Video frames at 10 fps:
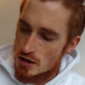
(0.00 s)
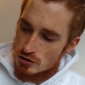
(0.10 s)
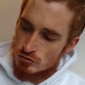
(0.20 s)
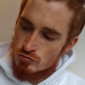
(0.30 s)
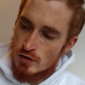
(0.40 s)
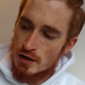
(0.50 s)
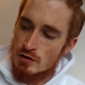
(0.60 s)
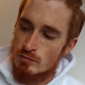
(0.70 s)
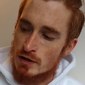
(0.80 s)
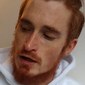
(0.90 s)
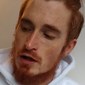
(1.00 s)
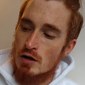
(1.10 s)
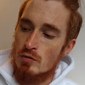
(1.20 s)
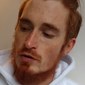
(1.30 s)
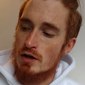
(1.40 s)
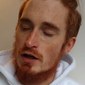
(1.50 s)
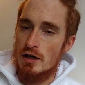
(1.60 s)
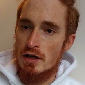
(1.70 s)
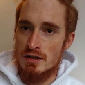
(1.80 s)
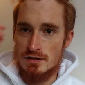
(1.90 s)
just write them down,
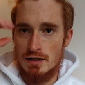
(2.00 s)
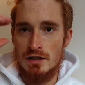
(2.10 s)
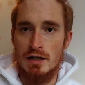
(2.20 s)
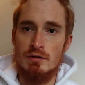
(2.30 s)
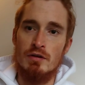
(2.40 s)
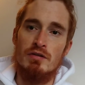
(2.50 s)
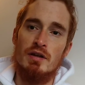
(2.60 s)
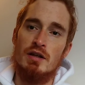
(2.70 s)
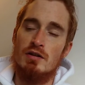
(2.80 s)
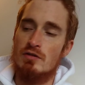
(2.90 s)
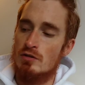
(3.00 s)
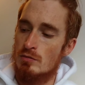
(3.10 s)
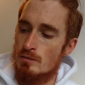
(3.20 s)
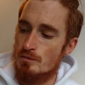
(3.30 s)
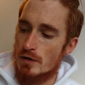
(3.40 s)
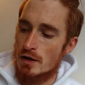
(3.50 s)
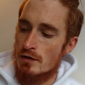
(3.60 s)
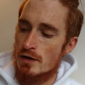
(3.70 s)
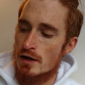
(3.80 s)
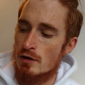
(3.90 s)
exactly how you're thinking them, and
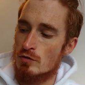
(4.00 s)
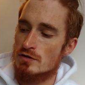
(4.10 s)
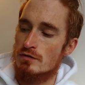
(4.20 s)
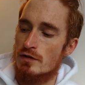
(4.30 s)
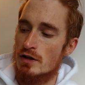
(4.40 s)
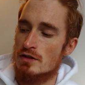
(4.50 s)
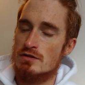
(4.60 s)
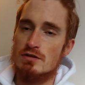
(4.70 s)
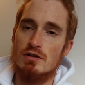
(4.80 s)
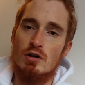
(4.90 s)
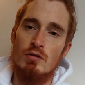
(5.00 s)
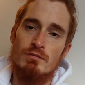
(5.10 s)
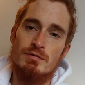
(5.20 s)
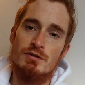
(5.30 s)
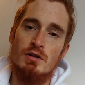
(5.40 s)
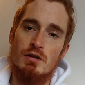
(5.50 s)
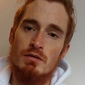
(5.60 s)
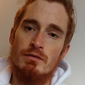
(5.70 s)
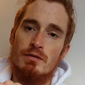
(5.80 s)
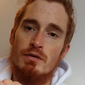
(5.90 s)
then once you're finished,
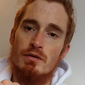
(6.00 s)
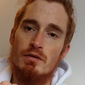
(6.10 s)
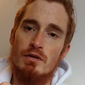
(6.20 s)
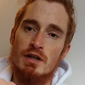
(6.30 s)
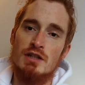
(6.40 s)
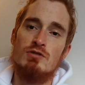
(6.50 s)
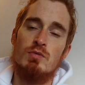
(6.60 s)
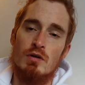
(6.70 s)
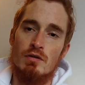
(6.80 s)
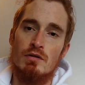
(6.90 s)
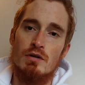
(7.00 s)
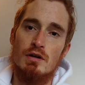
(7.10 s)
observe each one.